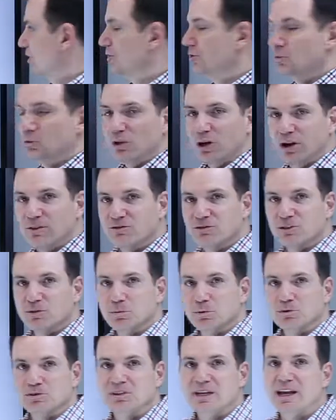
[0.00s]
are you
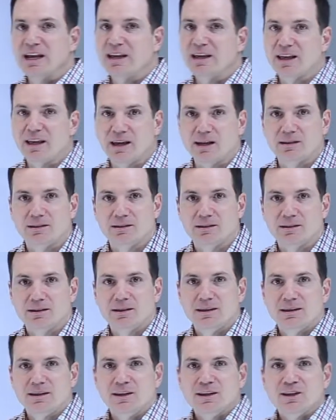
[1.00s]
comfortable taking?
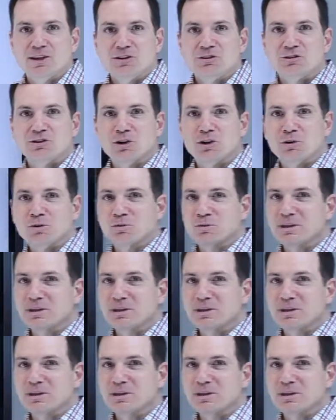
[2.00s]
So